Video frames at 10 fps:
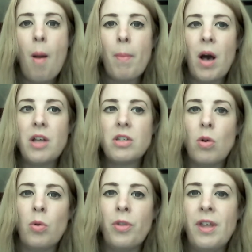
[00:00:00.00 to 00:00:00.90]
but
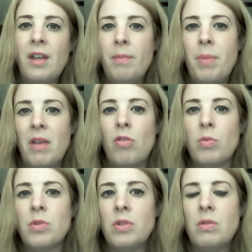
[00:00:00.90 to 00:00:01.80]
all the big
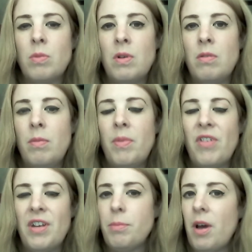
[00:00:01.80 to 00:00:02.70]
rewards will be
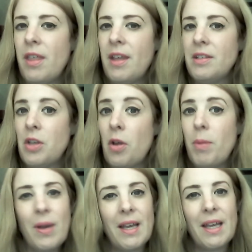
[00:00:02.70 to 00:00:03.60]
finished by then. So be
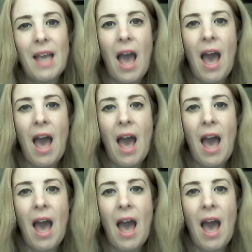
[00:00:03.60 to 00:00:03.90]
quick.